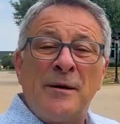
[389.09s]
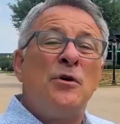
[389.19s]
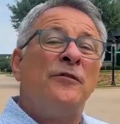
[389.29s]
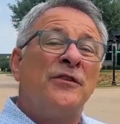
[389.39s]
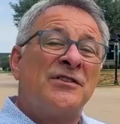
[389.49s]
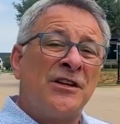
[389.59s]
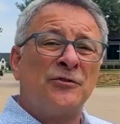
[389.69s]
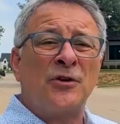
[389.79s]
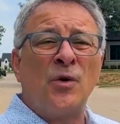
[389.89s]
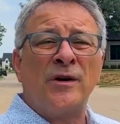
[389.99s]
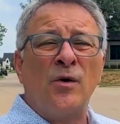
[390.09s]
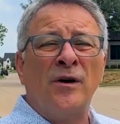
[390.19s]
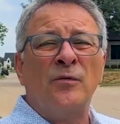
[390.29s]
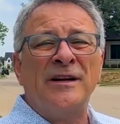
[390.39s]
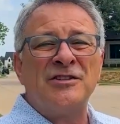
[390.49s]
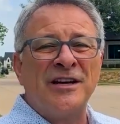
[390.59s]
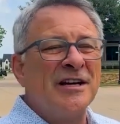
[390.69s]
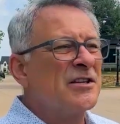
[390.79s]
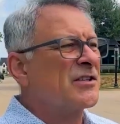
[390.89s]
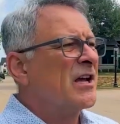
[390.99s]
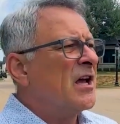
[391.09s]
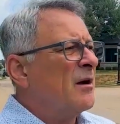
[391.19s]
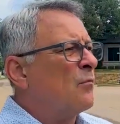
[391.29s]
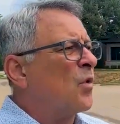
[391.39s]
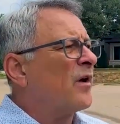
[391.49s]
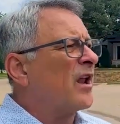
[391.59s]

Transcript: going to move to the Central Corridor, which is more